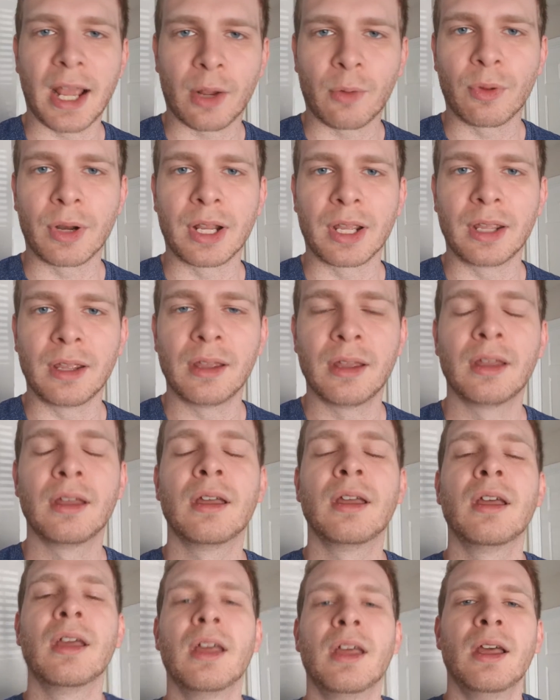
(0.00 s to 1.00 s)
equity,
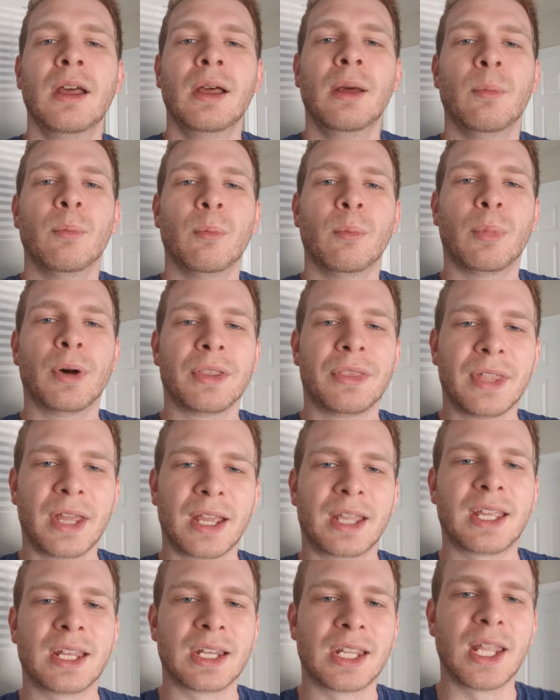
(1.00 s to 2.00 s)
but
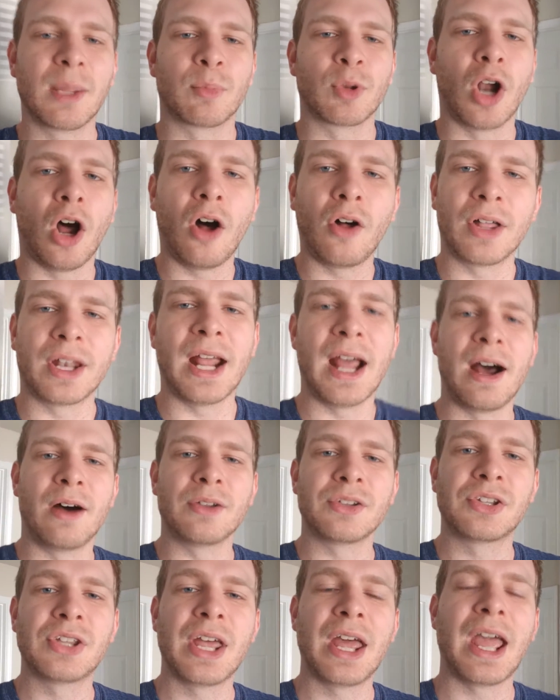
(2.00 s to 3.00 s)
they can keep it all
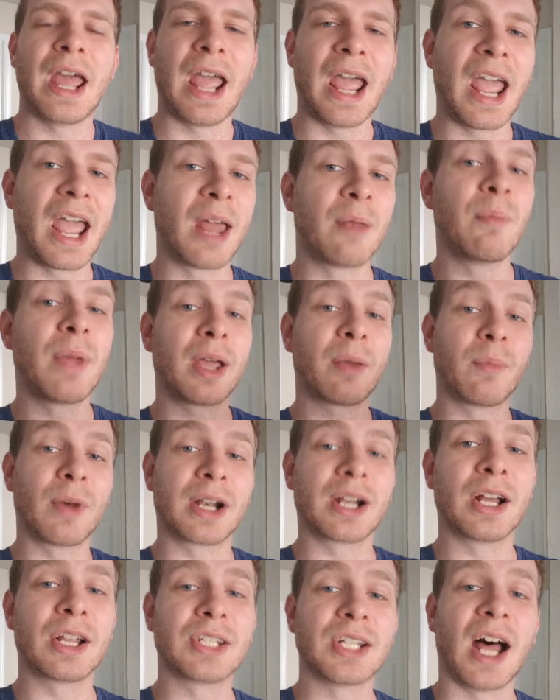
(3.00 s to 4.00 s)
in-house and make
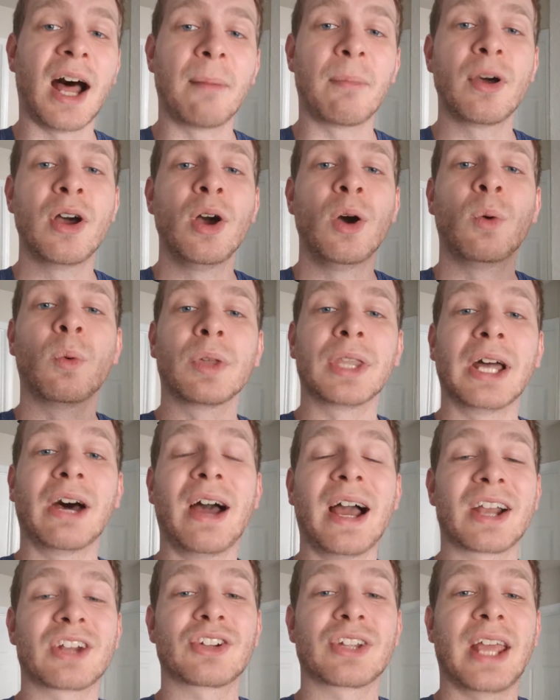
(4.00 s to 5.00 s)
money on top
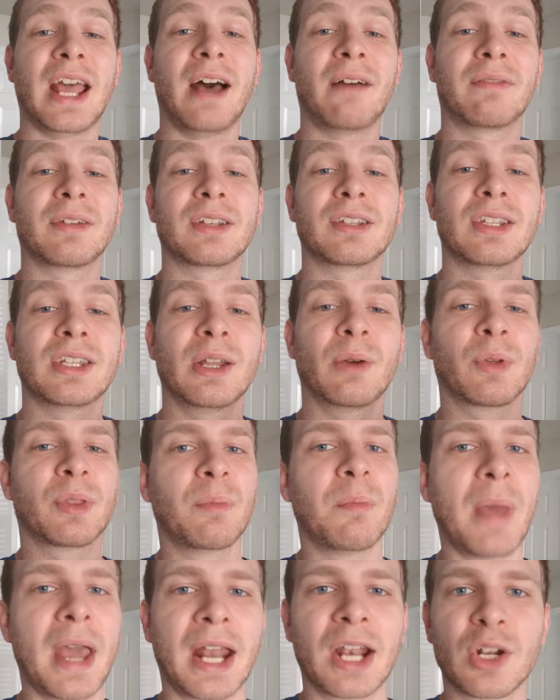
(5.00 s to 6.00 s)
without actually having to deal
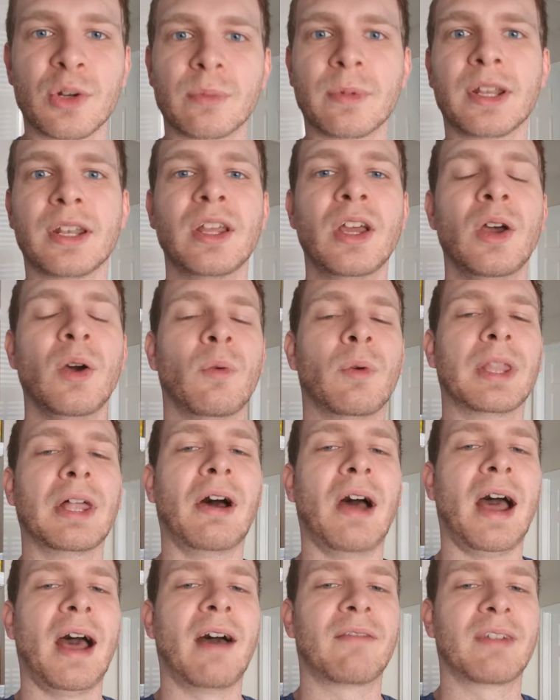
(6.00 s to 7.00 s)
with management,
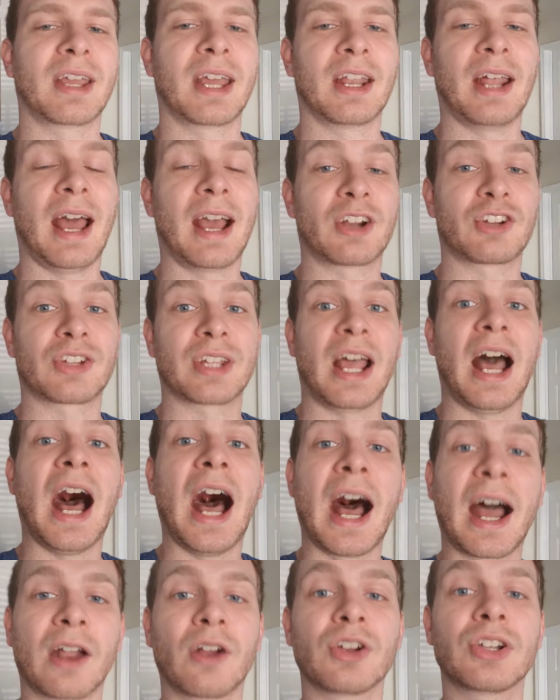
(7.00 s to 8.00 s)
without having to actually
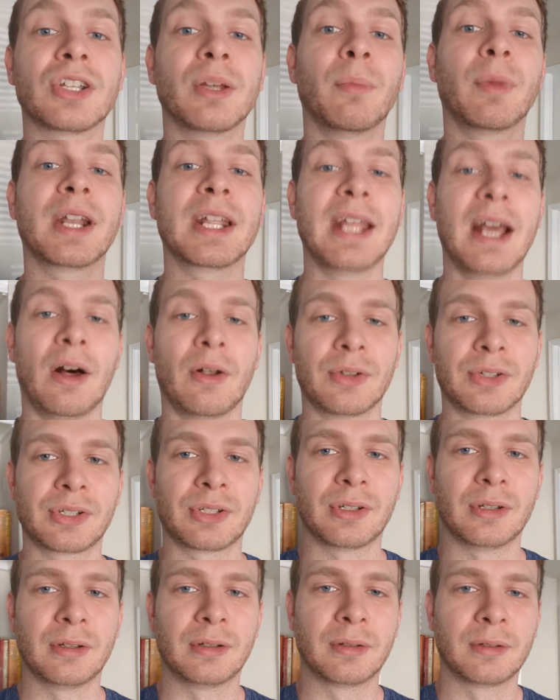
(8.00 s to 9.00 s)
hire somebody
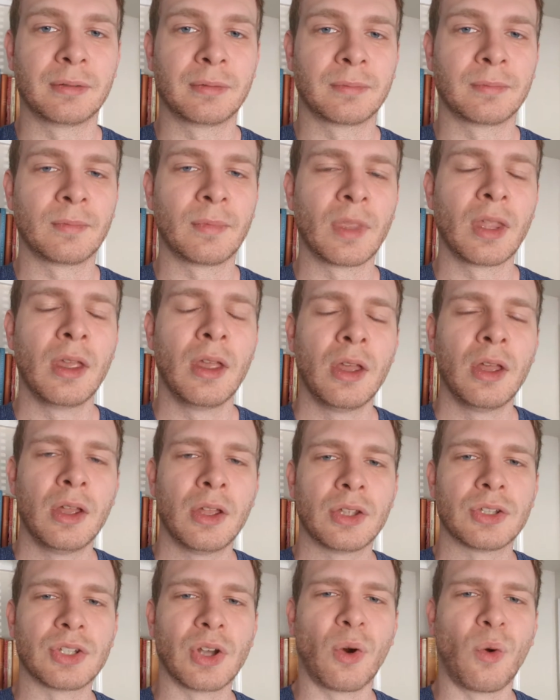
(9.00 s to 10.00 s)
else.
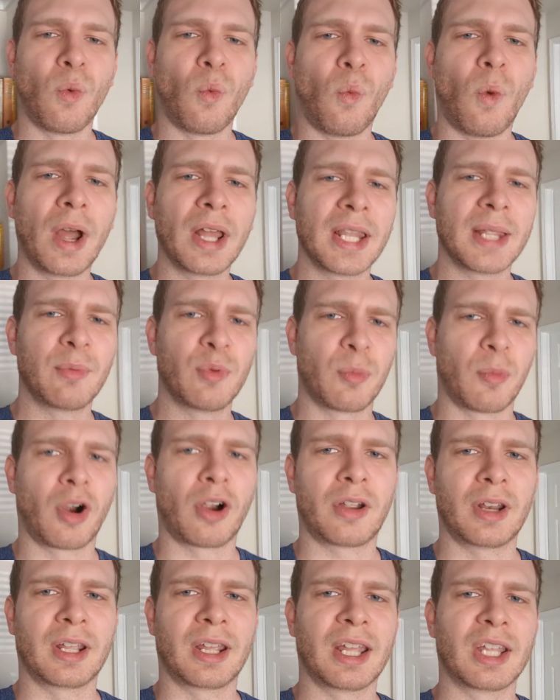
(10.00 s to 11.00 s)
So white label
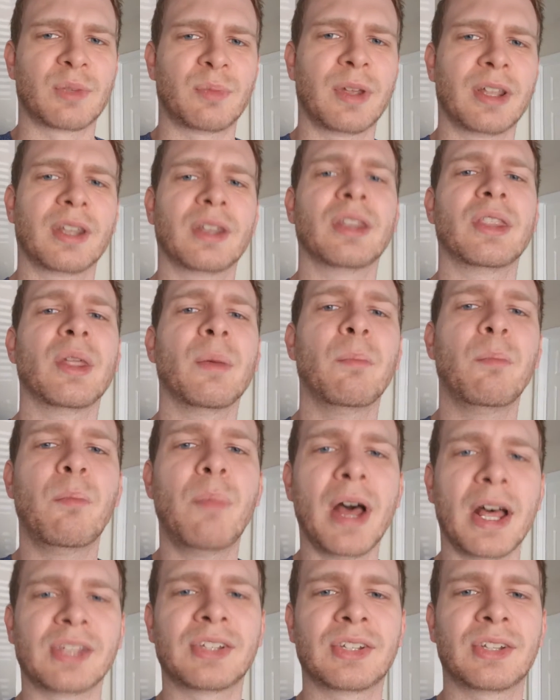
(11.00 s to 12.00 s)
marketing has been the
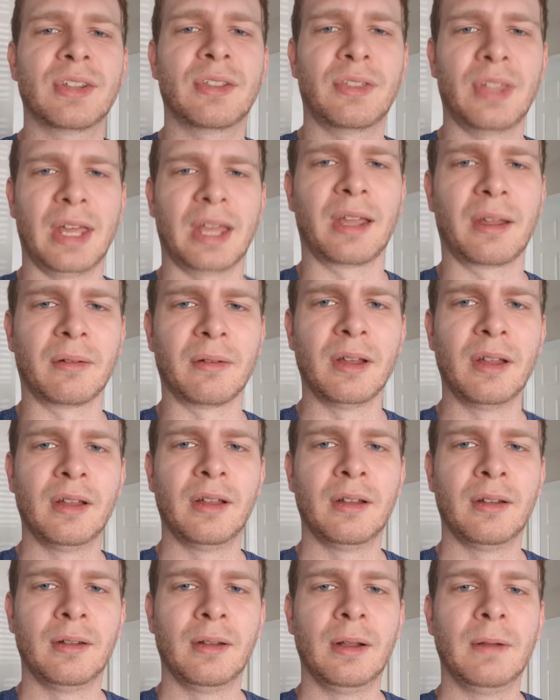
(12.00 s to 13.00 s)
best thing
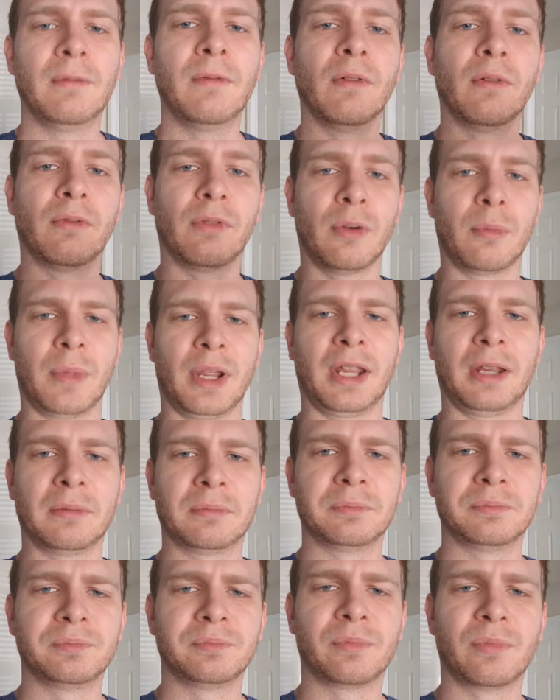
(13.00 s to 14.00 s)
for me.
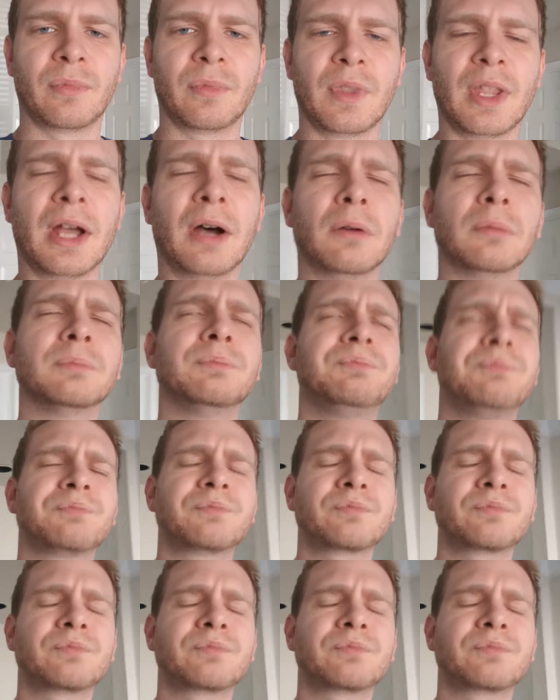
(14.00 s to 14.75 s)
Now,